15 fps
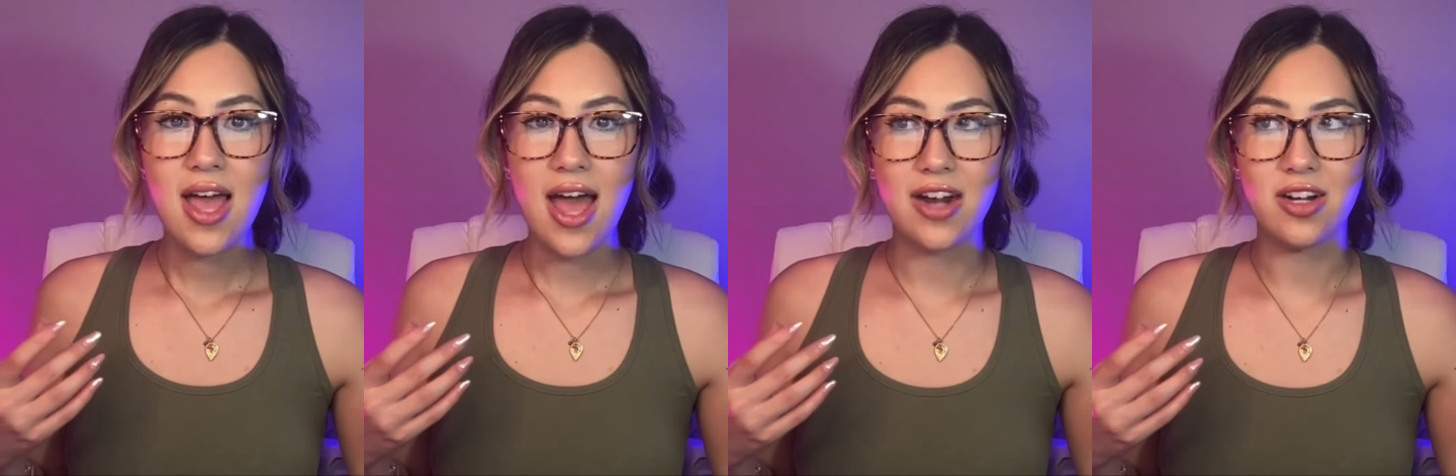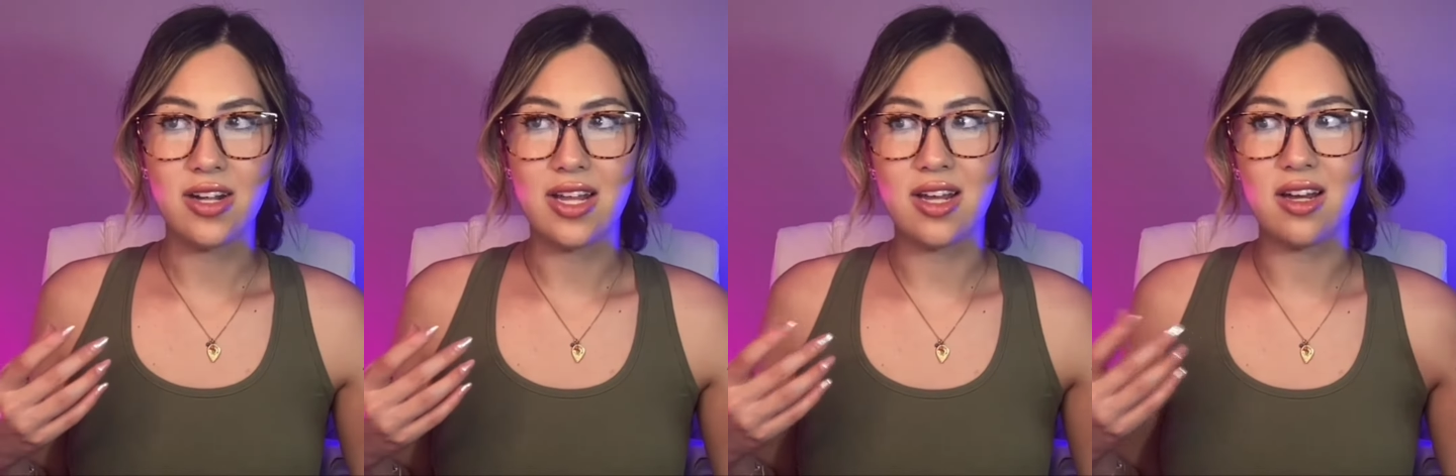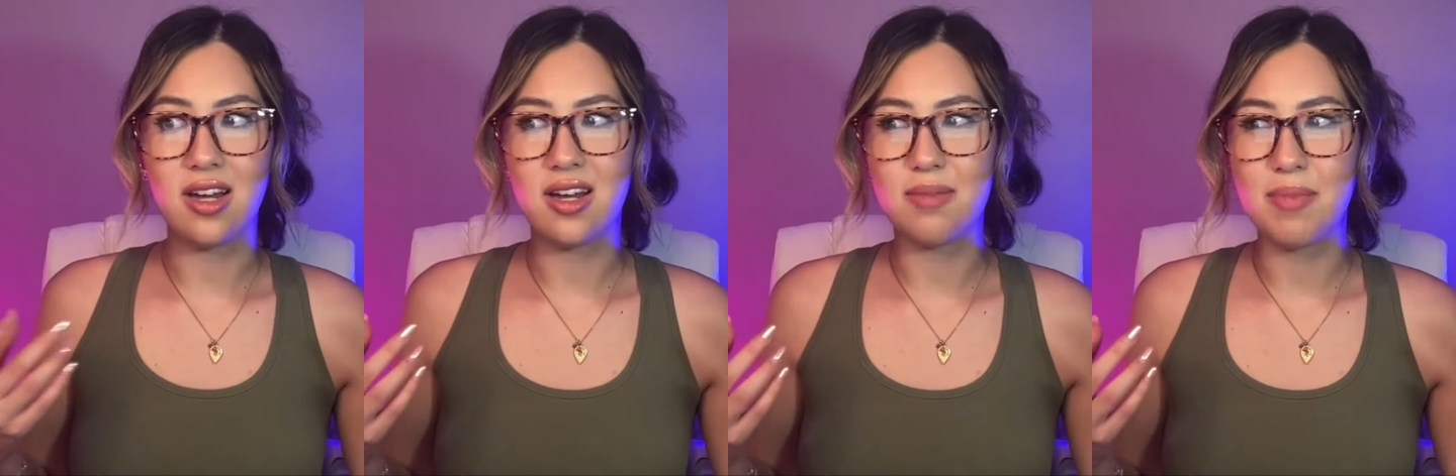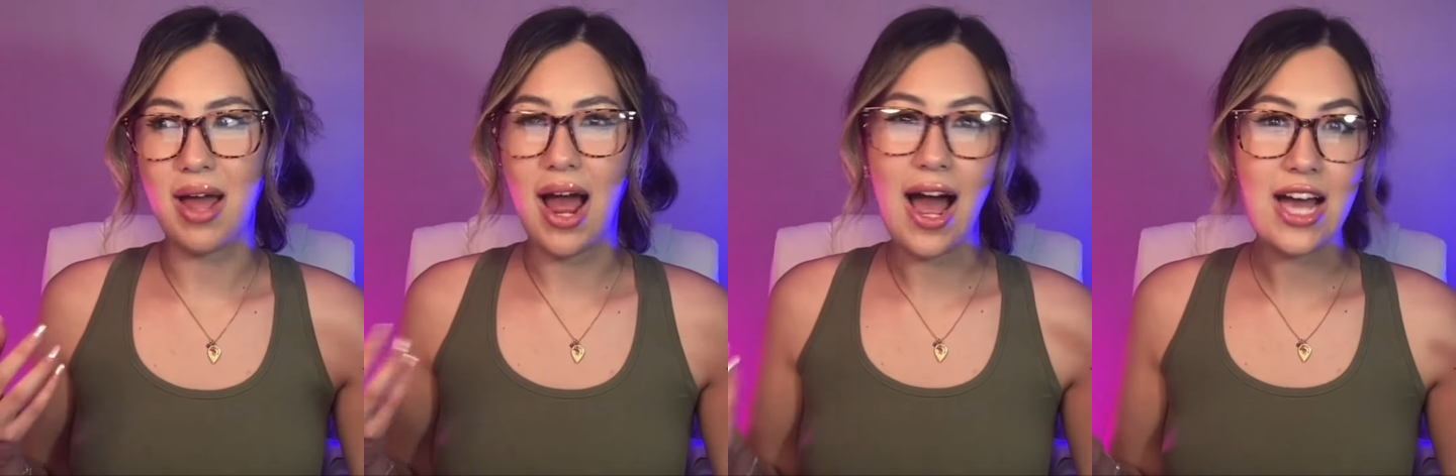and you're like, ugh,
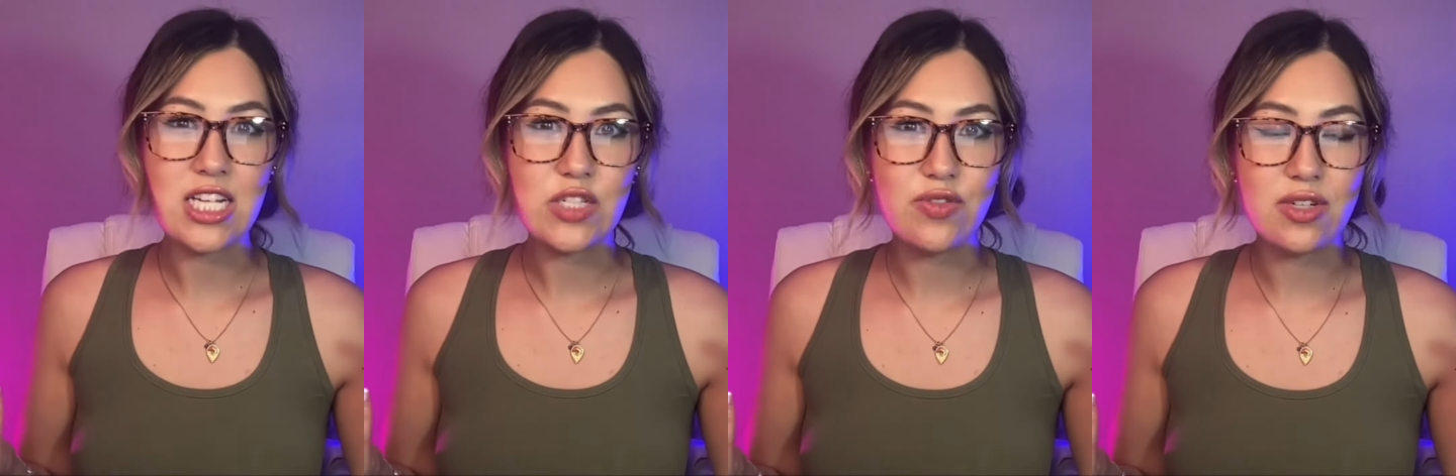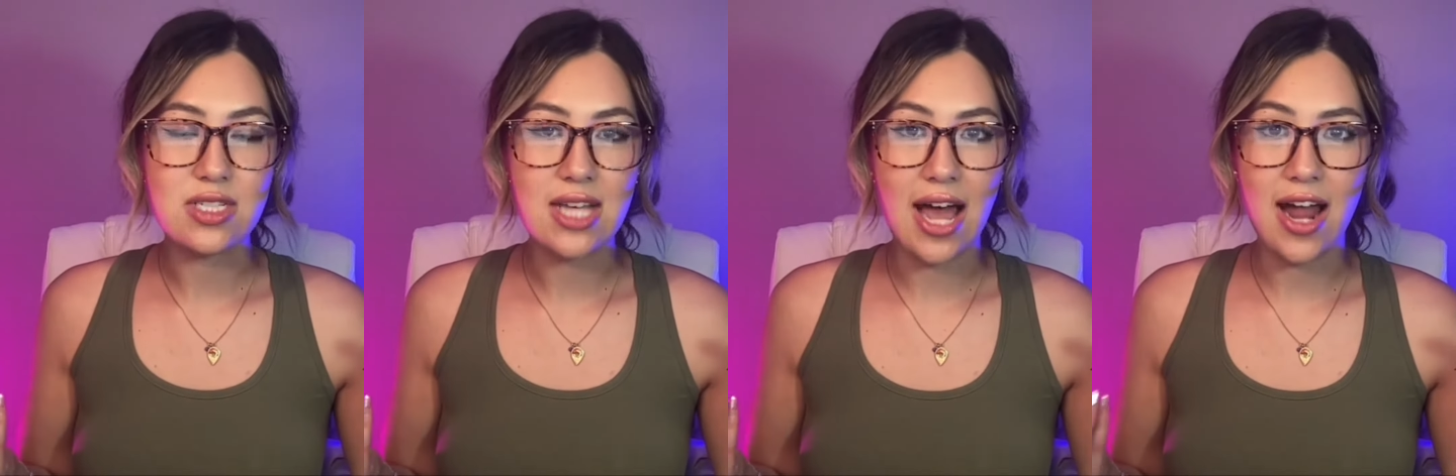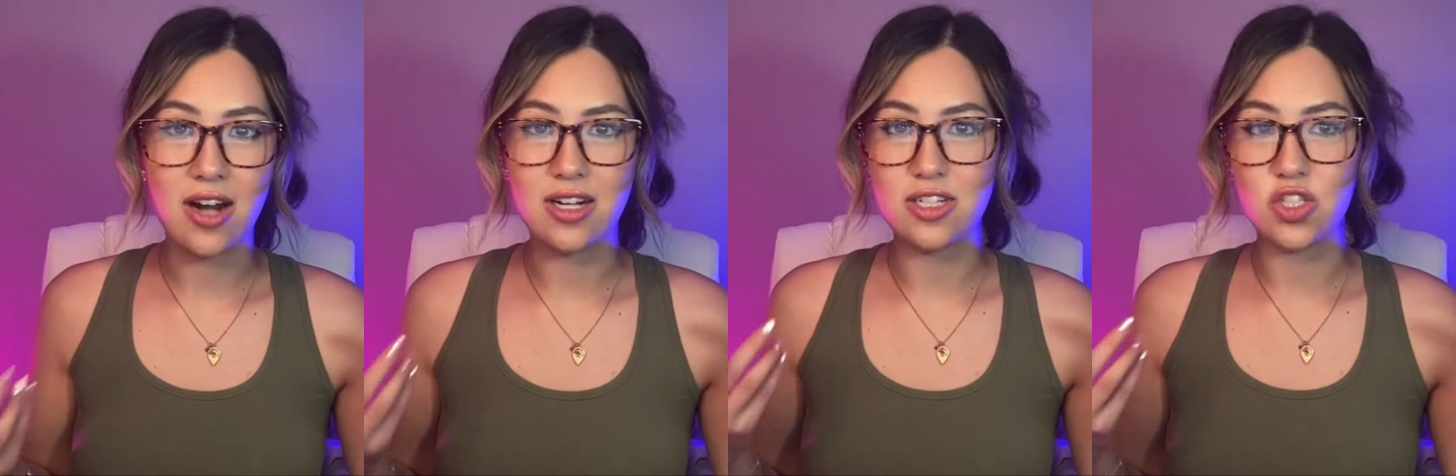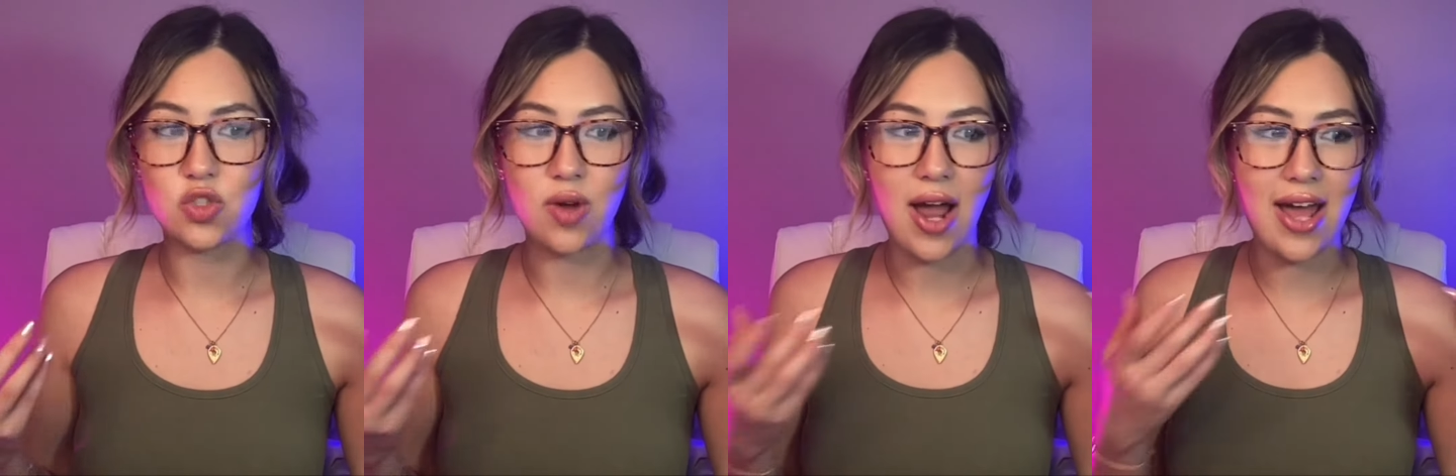my eyes feel tired
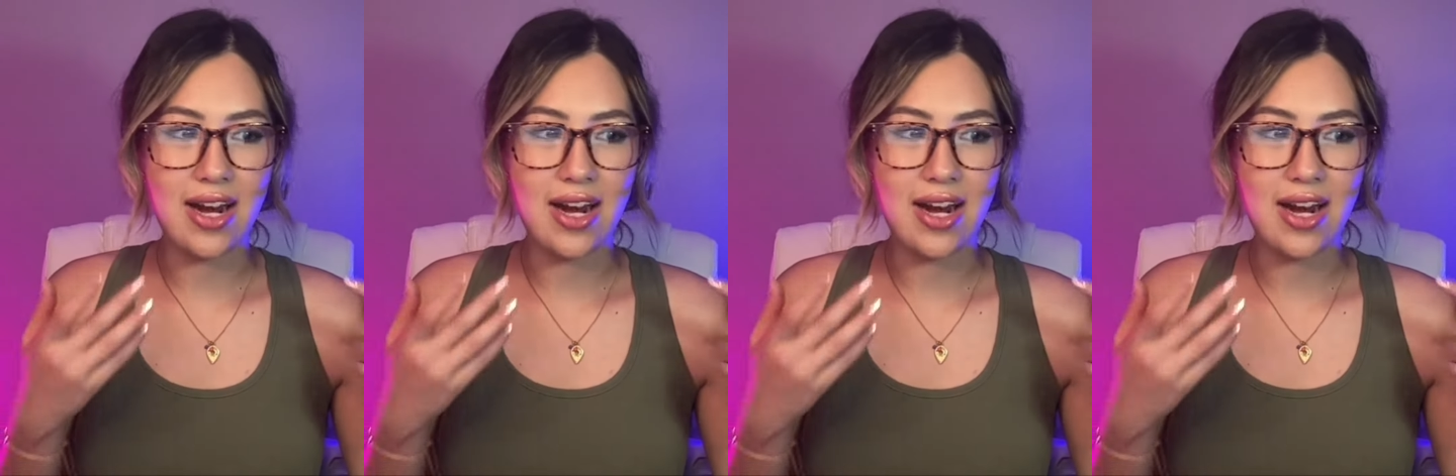and dry